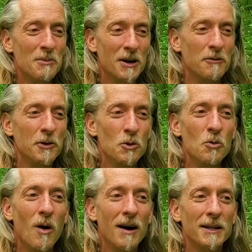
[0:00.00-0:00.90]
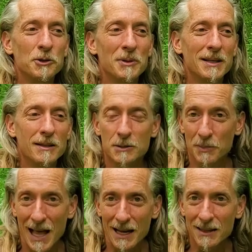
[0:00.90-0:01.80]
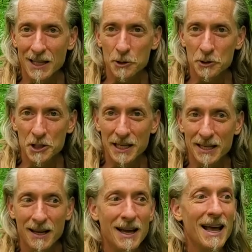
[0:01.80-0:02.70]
But if you want a treat that's black licoricey